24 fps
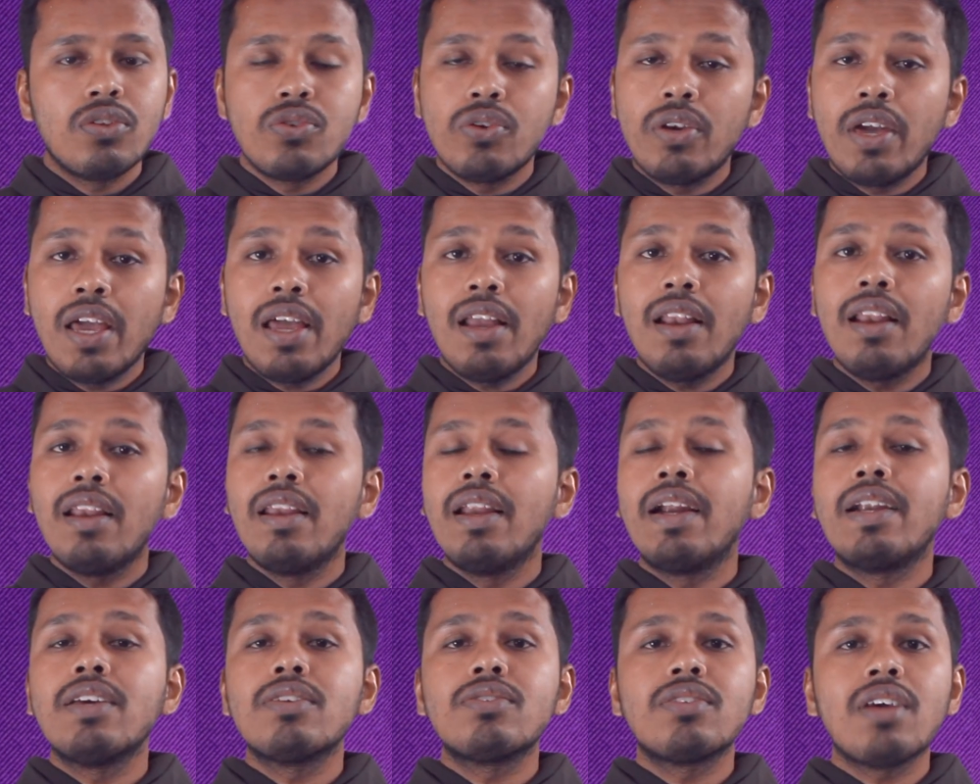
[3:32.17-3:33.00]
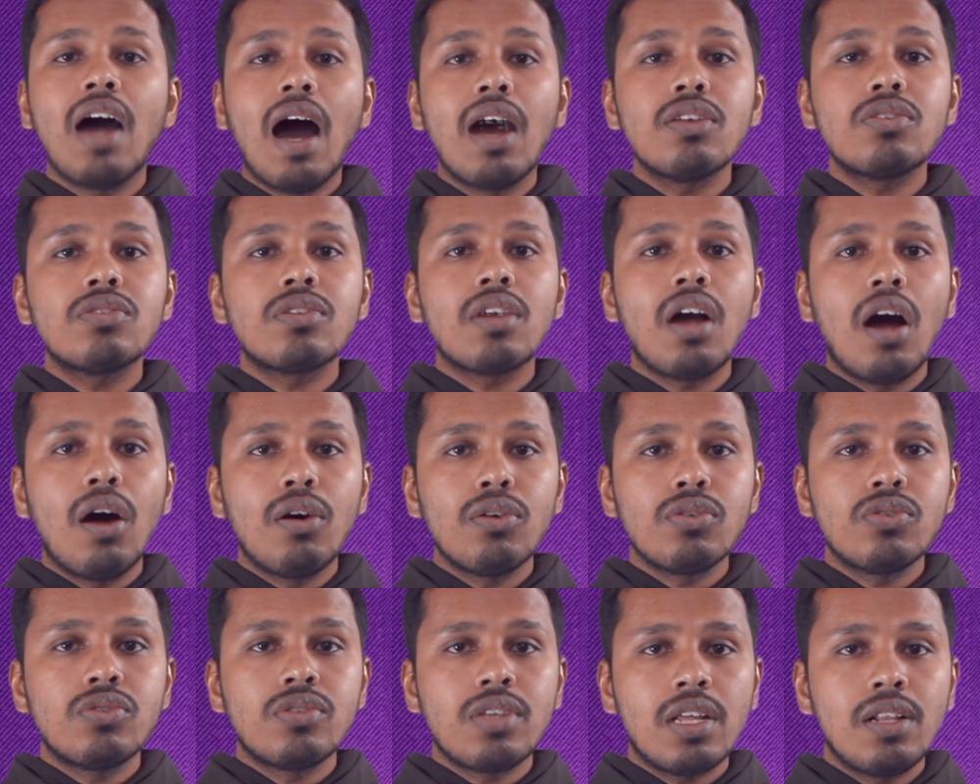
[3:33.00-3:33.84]
Today, let us ask
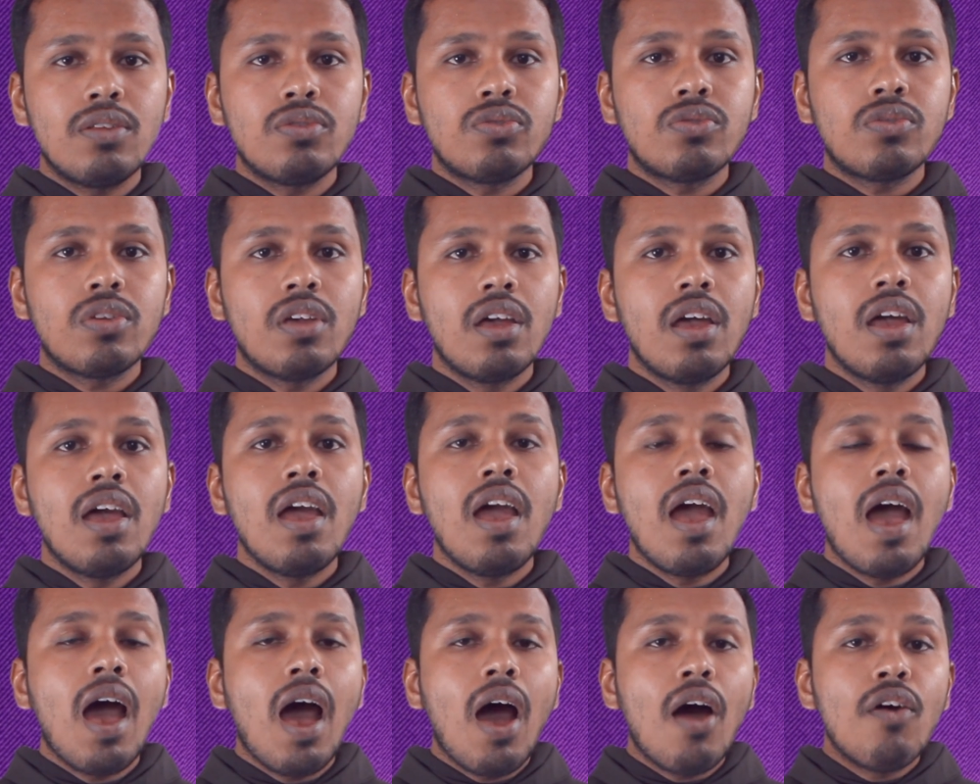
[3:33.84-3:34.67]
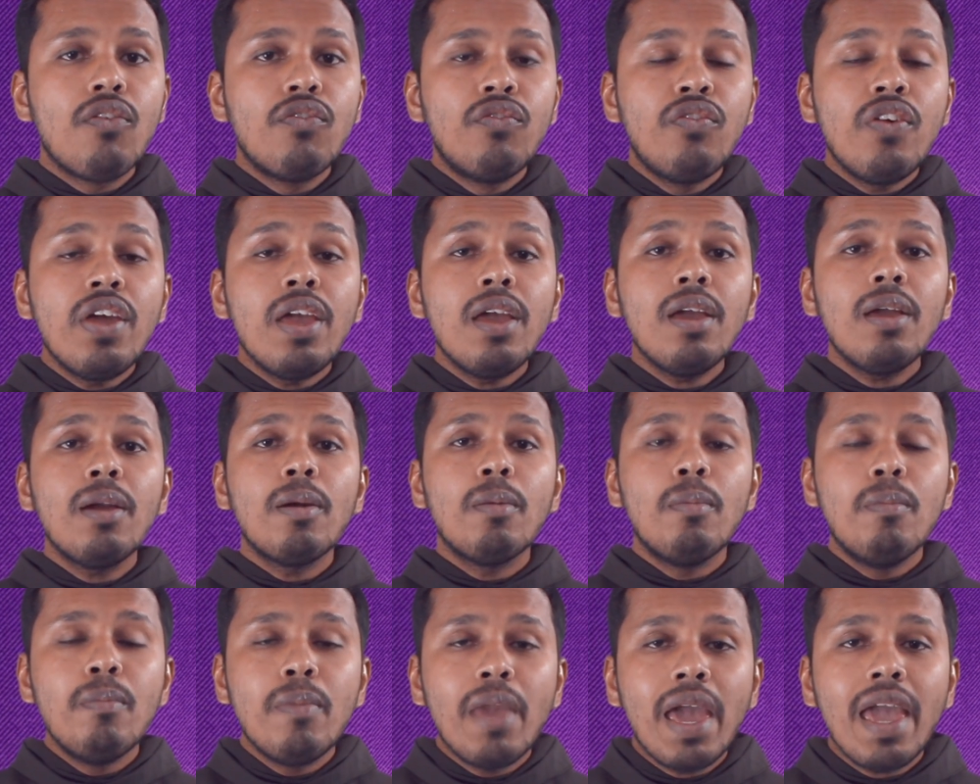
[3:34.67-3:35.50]
ourselves, have we
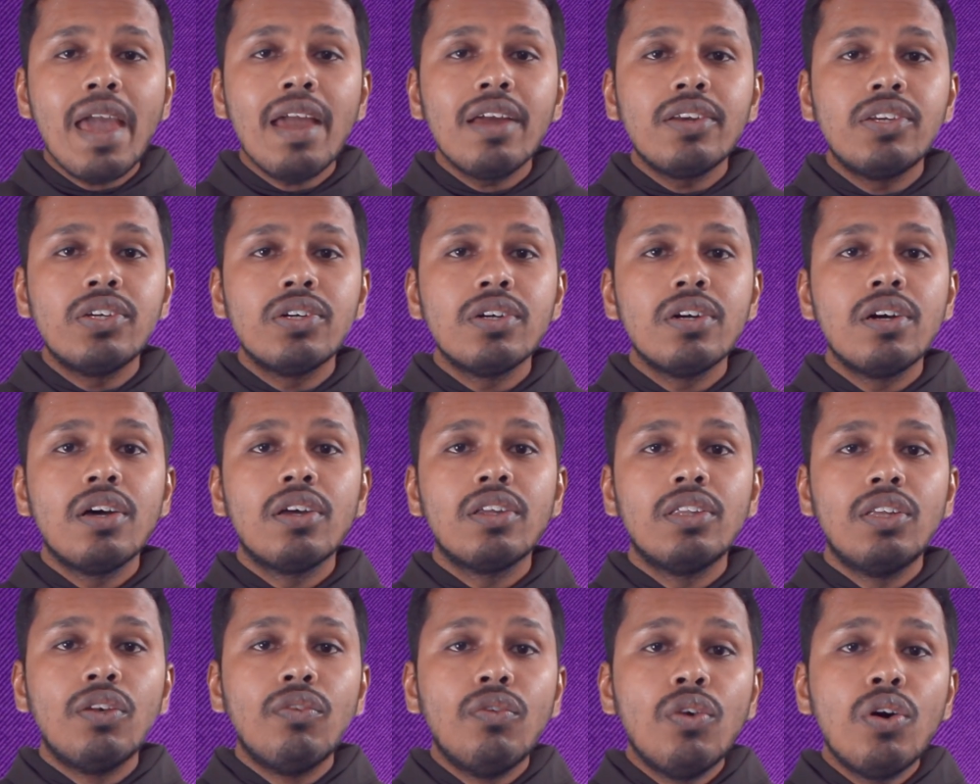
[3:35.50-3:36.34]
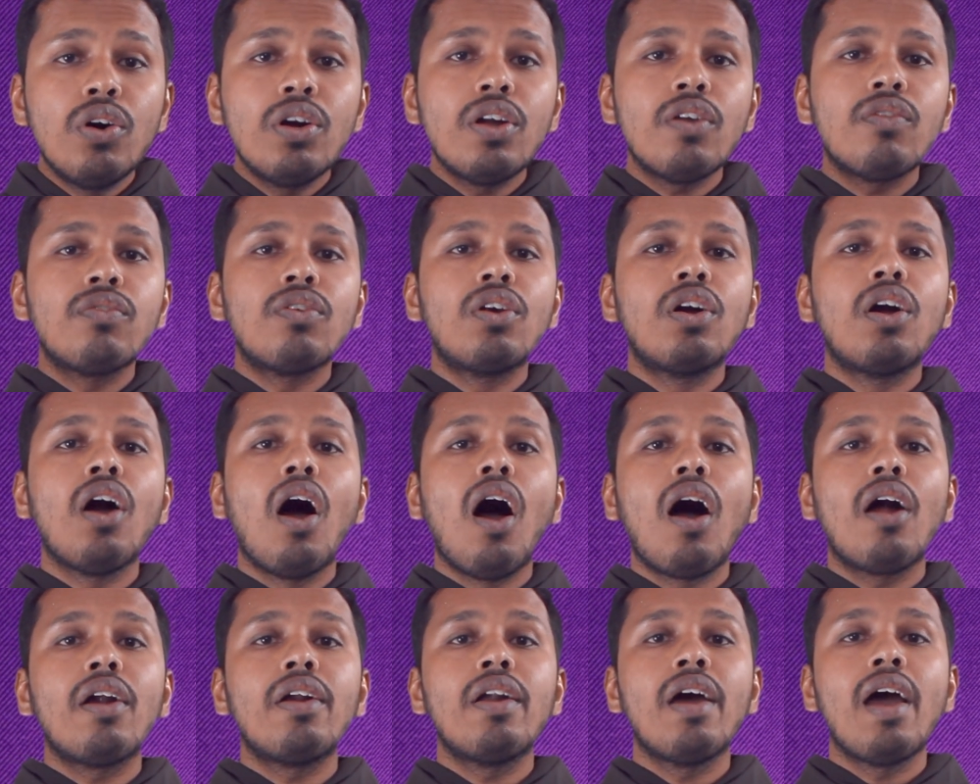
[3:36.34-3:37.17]
made the word of
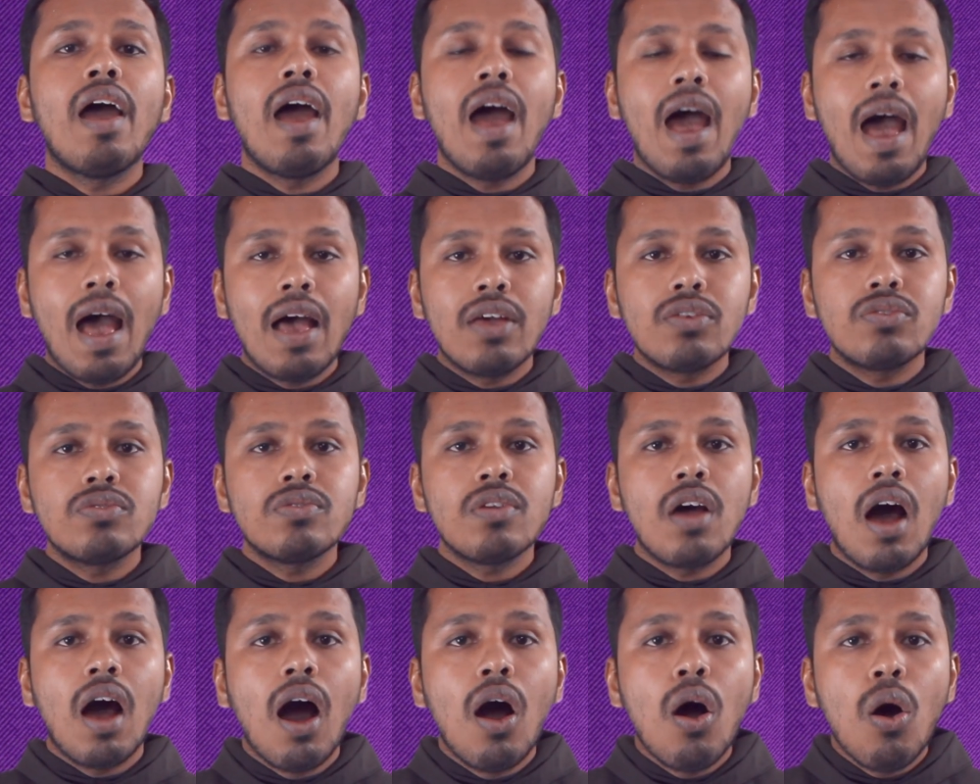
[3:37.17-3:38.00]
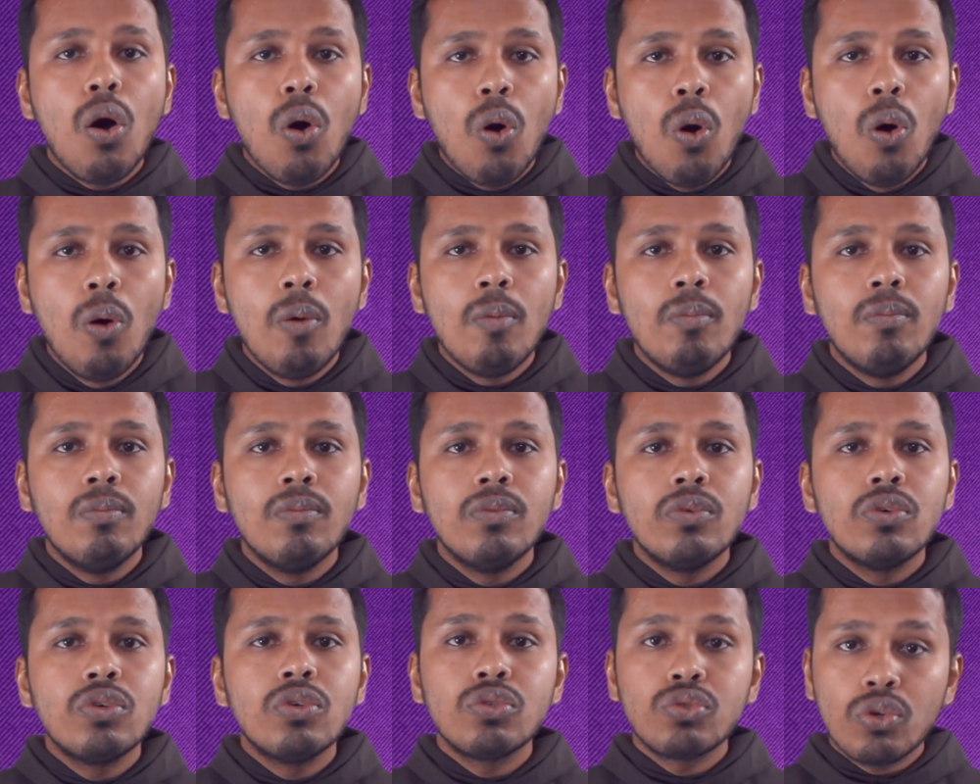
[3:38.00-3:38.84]
God as our home
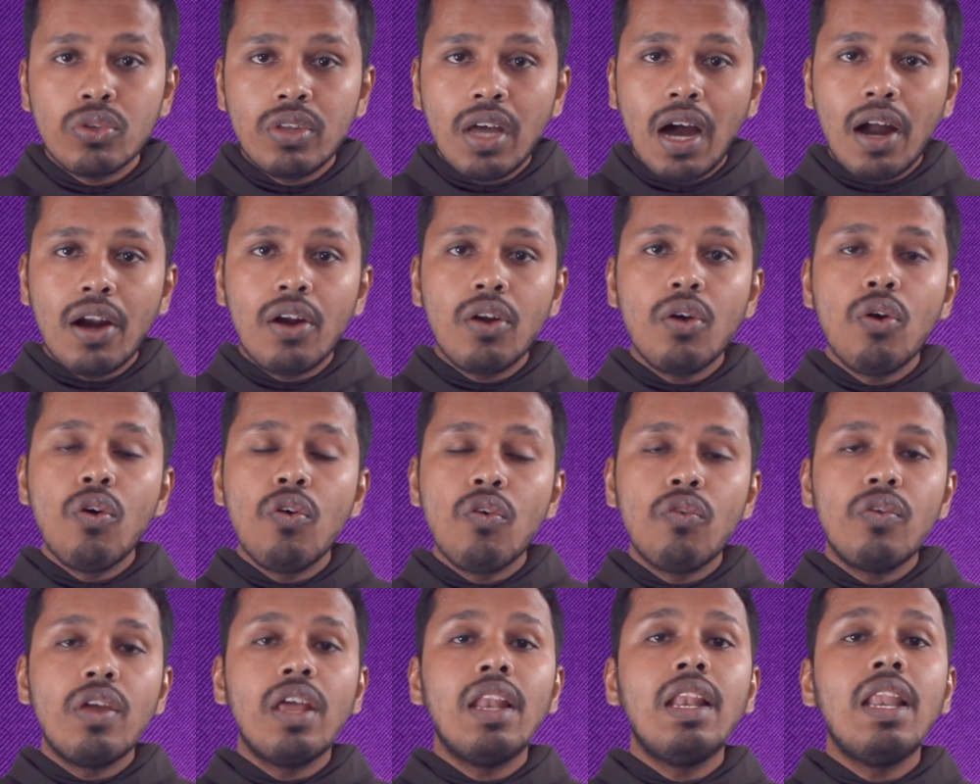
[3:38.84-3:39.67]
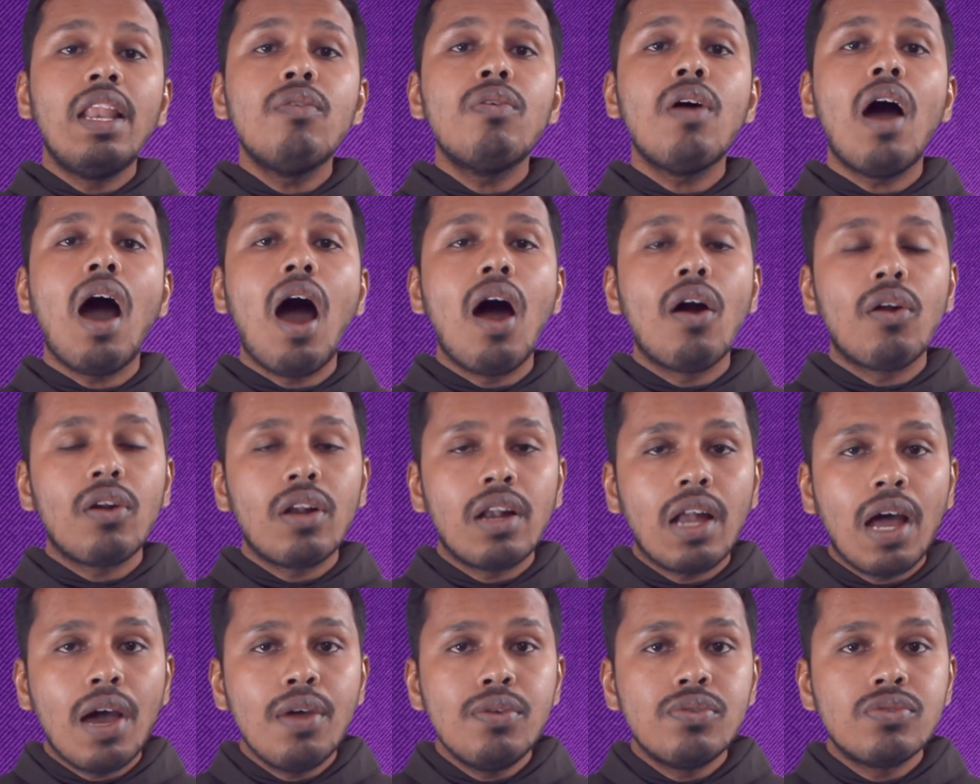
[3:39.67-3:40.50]
so that we live our
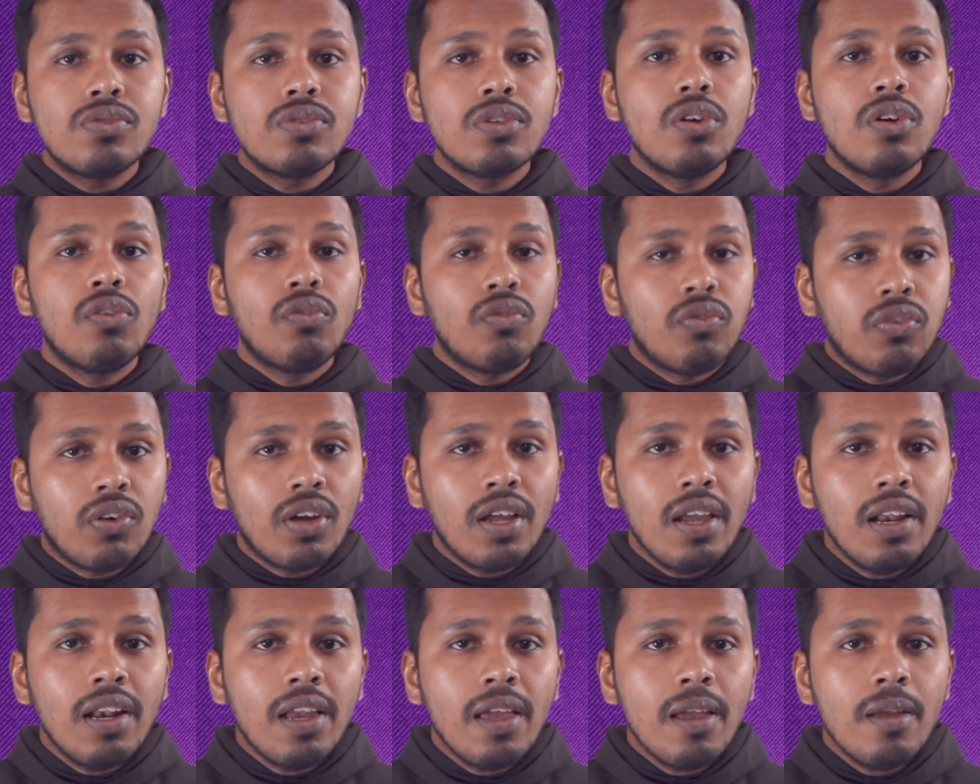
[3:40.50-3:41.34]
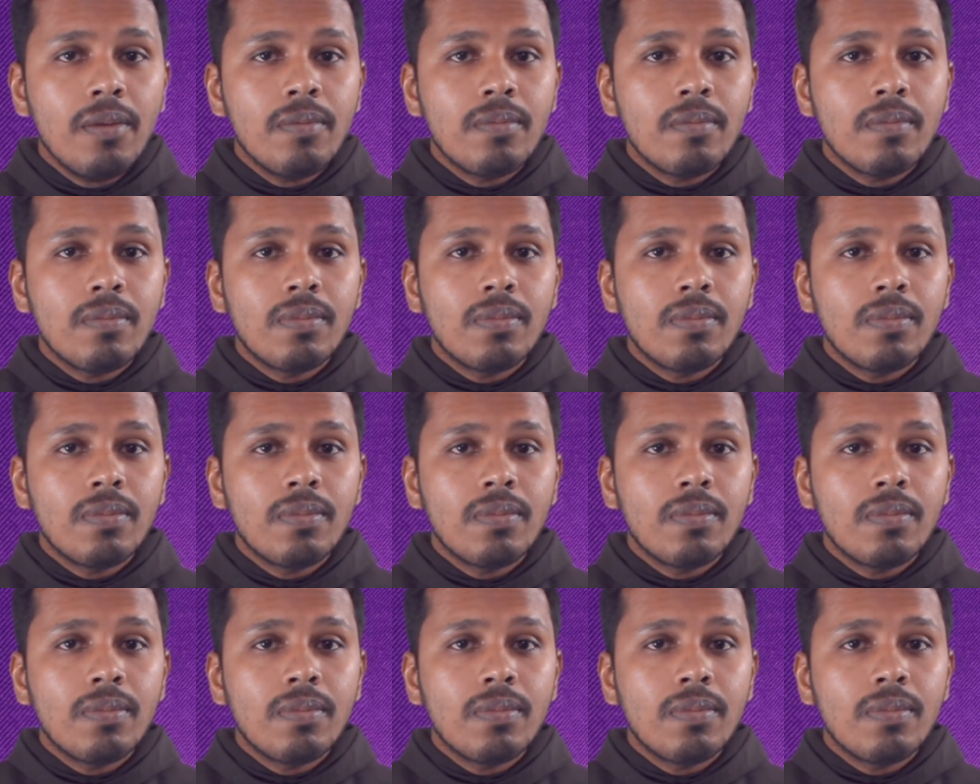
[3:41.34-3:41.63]
lives freely?